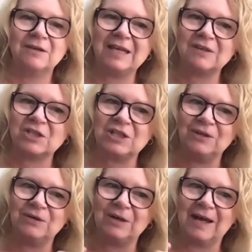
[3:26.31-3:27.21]
So these
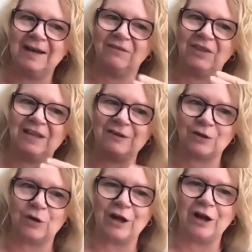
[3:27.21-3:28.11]
two kind of things are
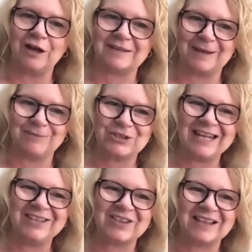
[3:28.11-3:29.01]
going on
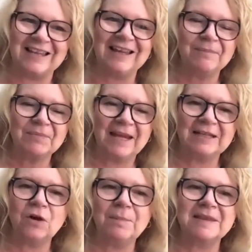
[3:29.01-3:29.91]
simultaneously, and it
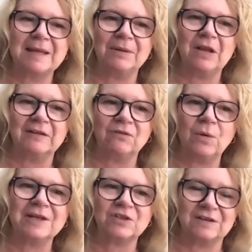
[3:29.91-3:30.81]
opens up a lot of
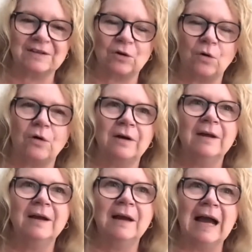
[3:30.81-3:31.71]
questions or
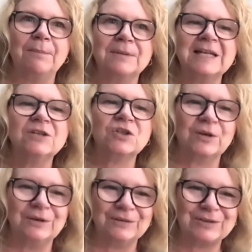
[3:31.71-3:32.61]

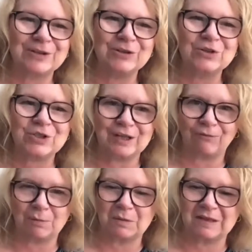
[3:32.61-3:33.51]
potential solutions
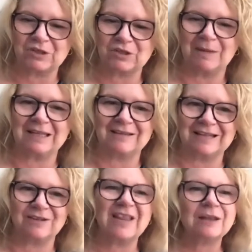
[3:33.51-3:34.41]
for precision
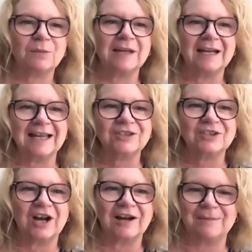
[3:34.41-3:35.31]
medicine. So that's what I'd like
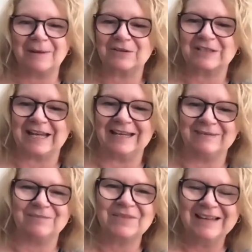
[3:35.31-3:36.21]
to talk about today
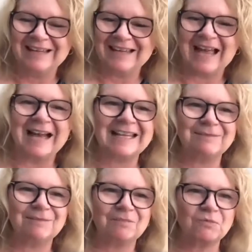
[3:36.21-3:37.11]
and
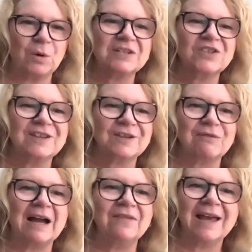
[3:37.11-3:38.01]
get questions
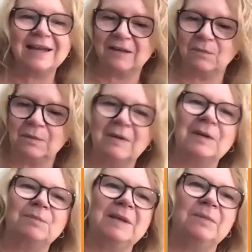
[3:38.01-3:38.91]
around that and
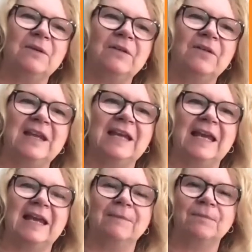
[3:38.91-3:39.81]
what people are
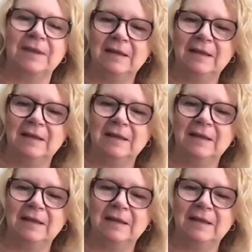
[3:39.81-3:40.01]
thinking.